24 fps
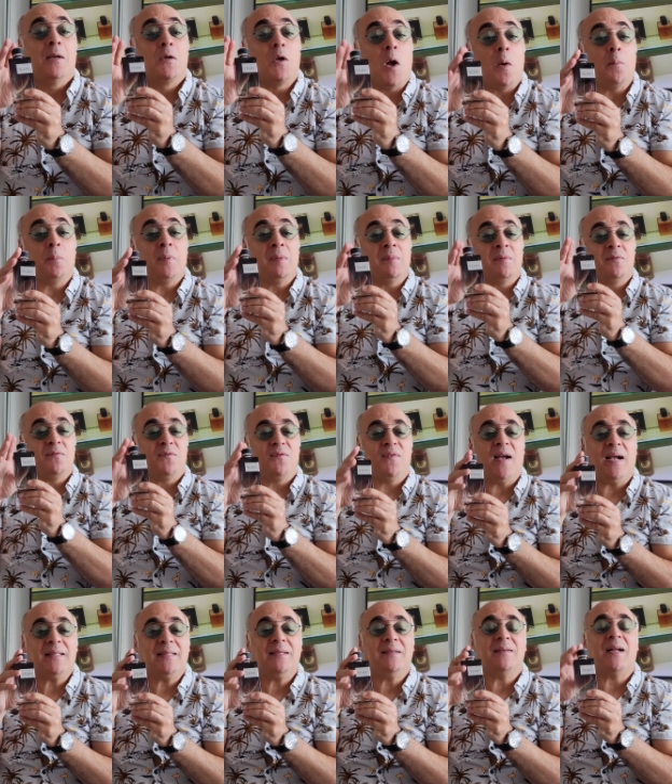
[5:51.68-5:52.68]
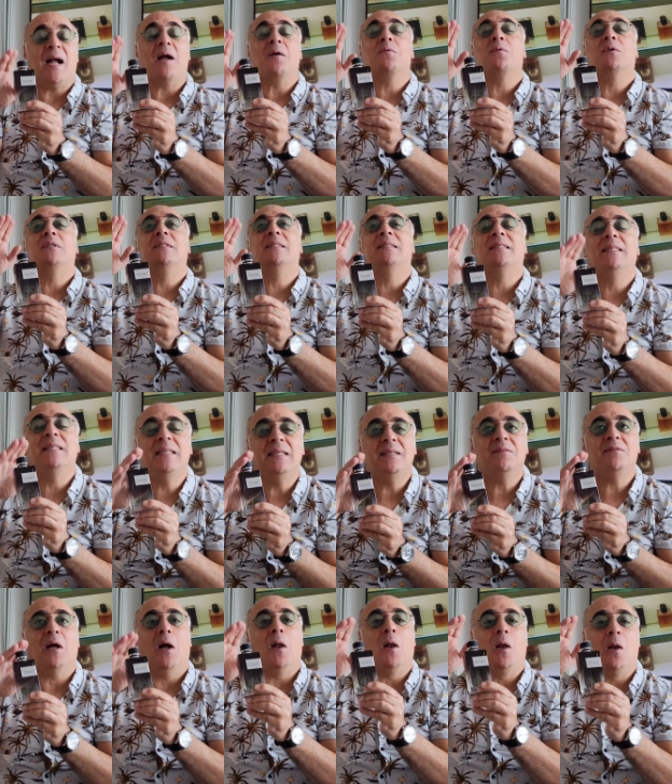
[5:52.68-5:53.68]
Compliment factor, I
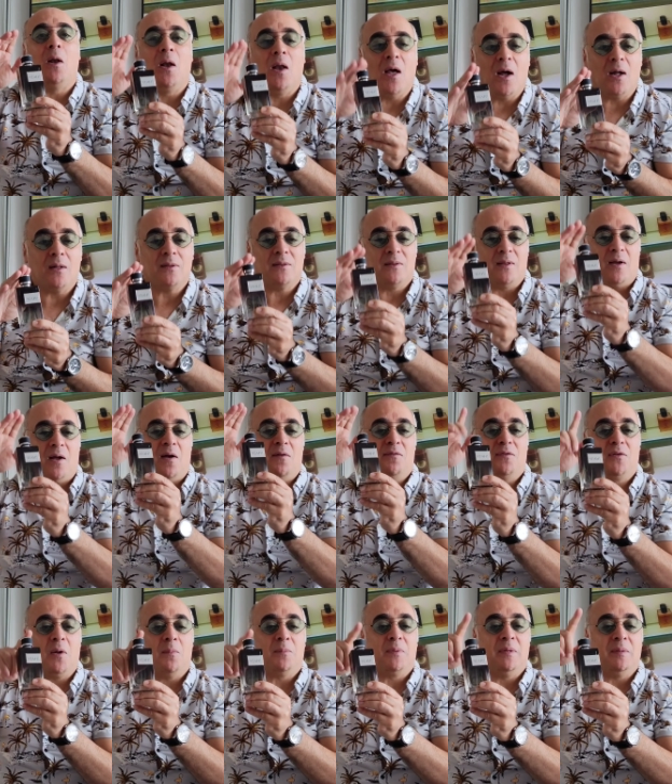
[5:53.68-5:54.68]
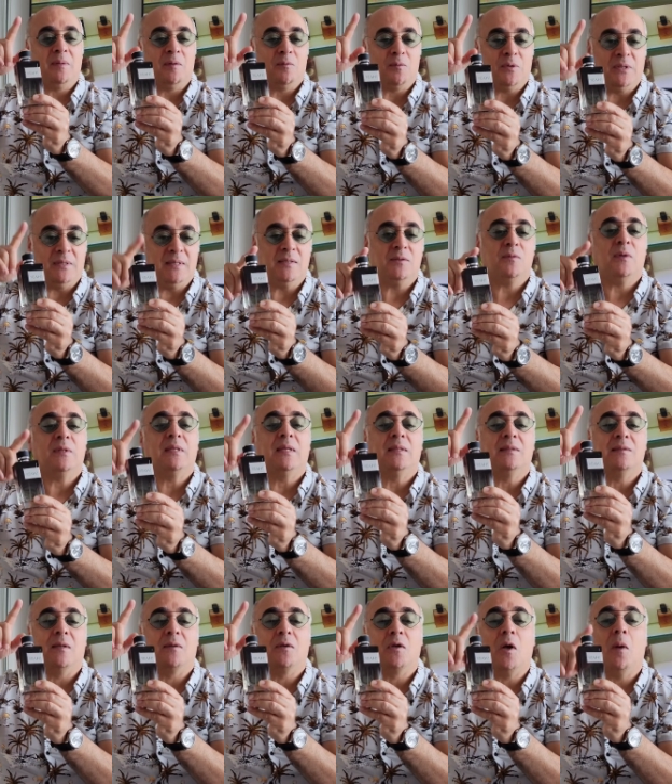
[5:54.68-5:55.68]
received a lot of compliment with this one.
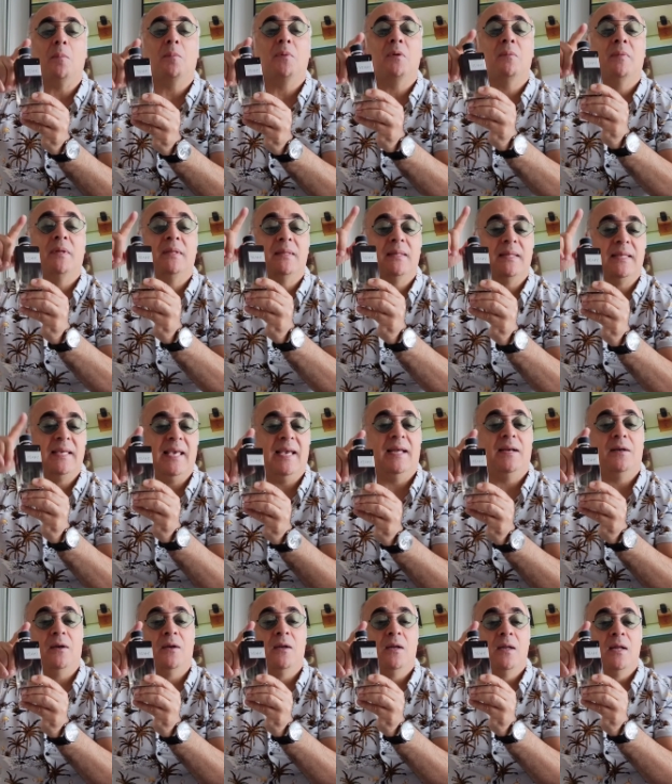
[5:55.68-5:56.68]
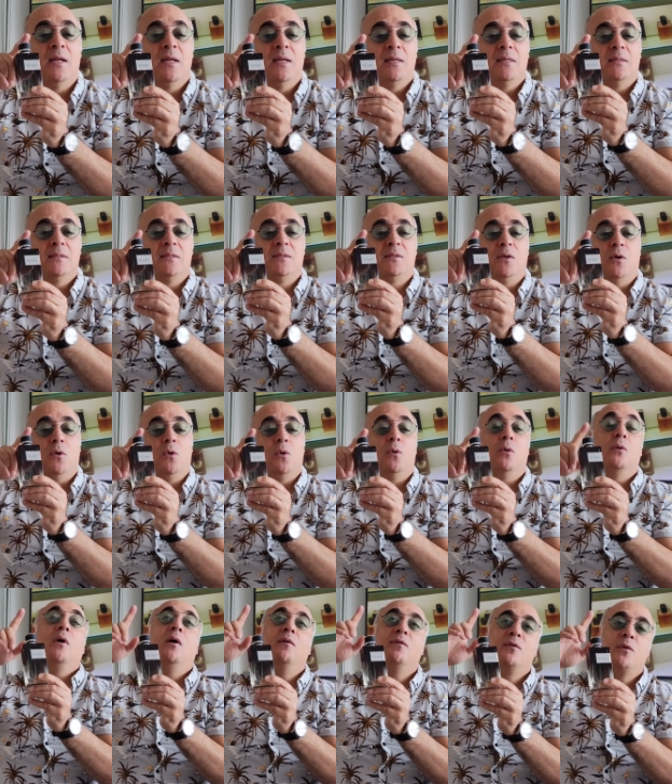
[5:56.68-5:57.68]
It's a compliment getter.
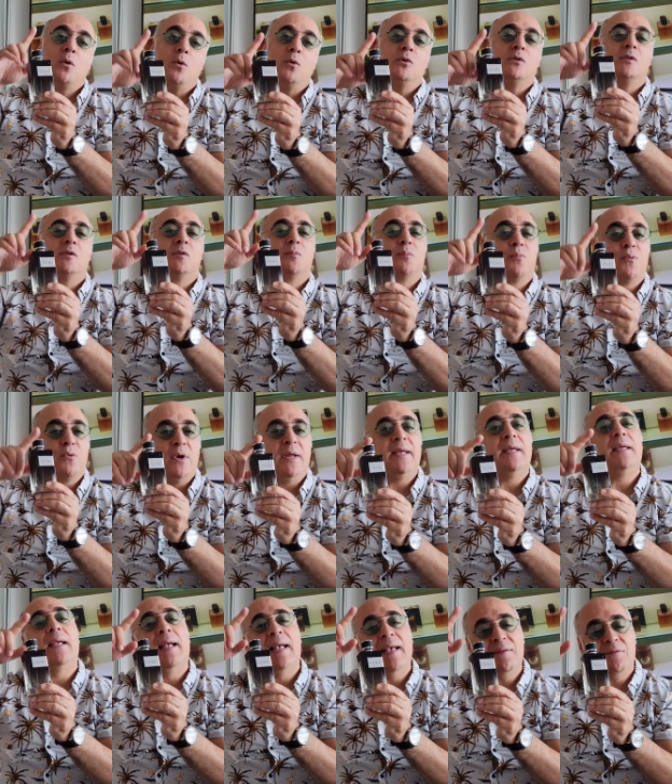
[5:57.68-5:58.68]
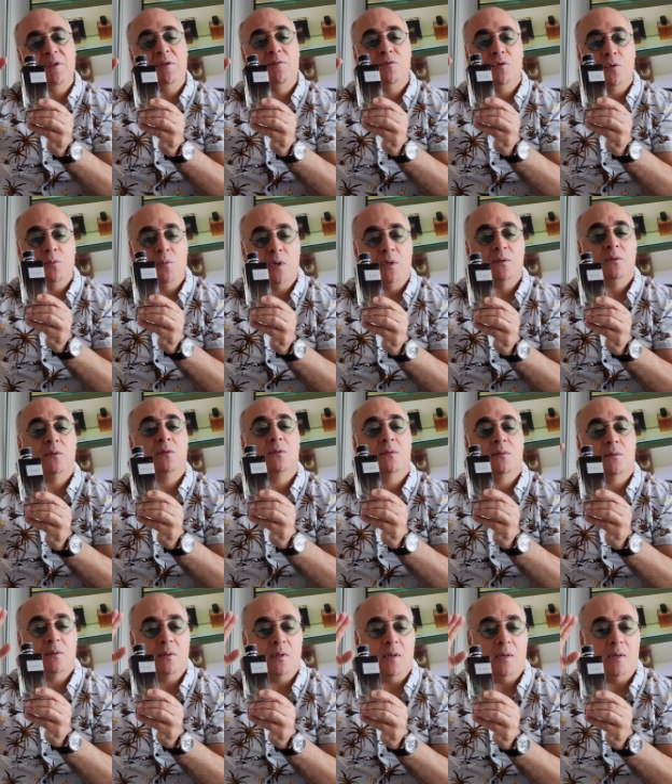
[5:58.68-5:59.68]
So, of course, spray heavy if you want
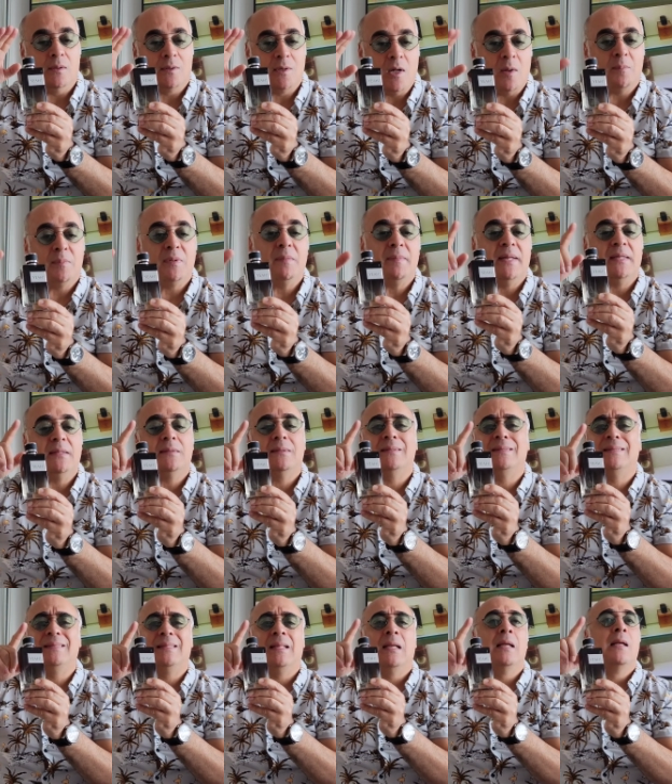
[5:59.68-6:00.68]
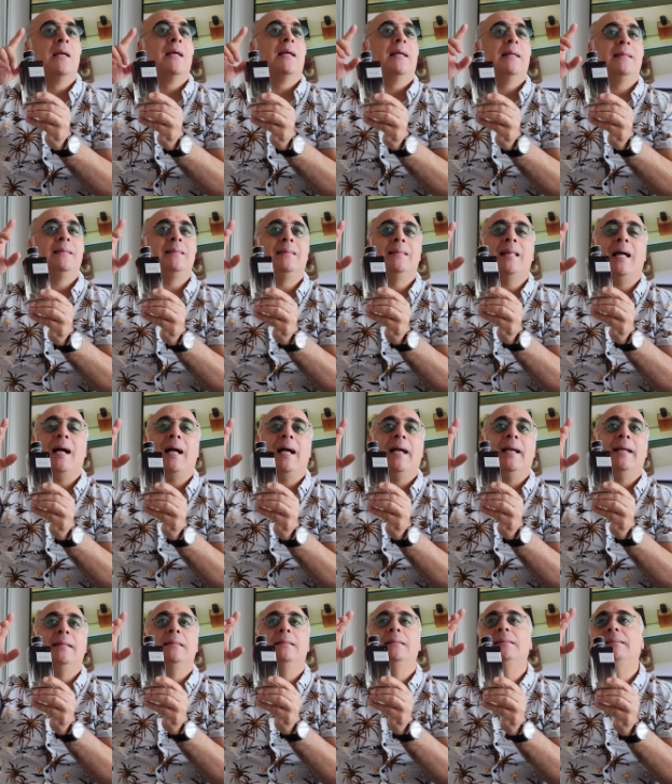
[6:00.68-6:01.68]
a compliment.
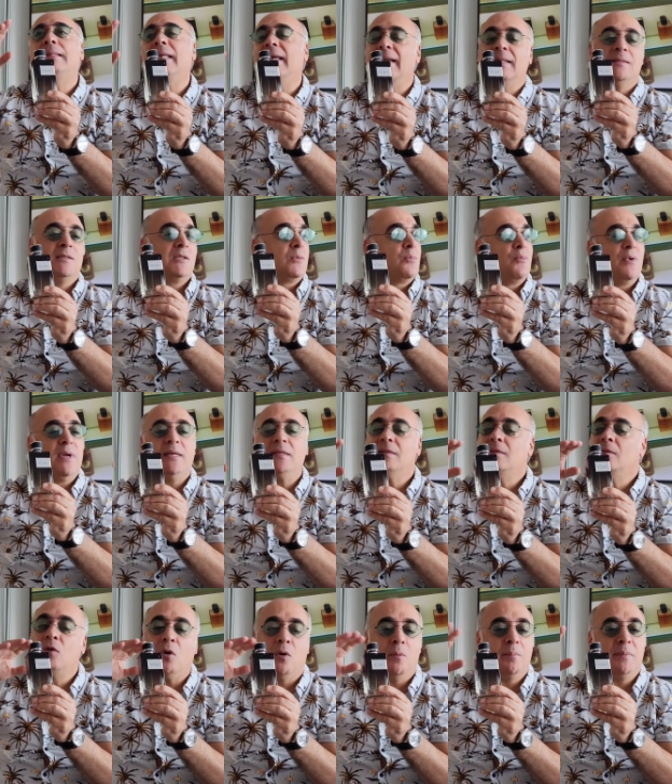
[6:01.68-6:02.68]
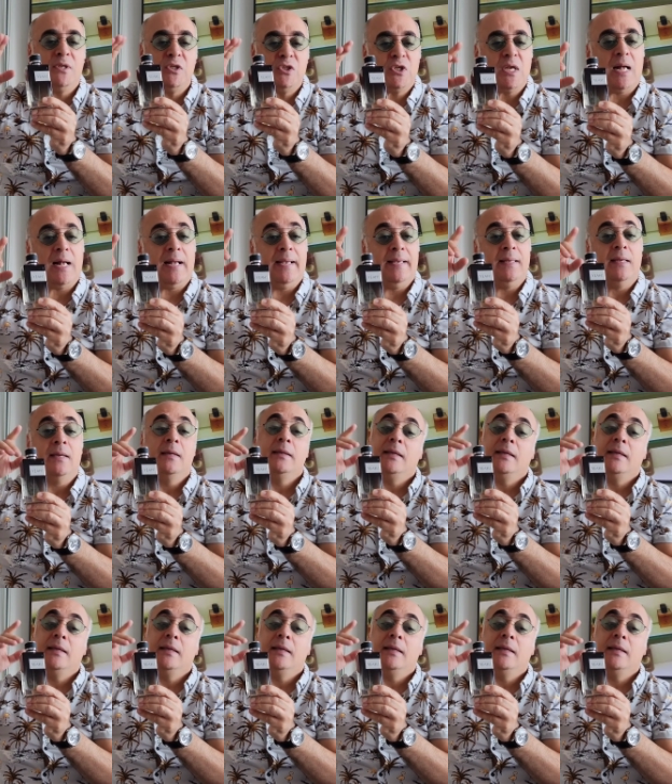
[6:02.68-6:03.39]
9, 10 sprays, don't be shy.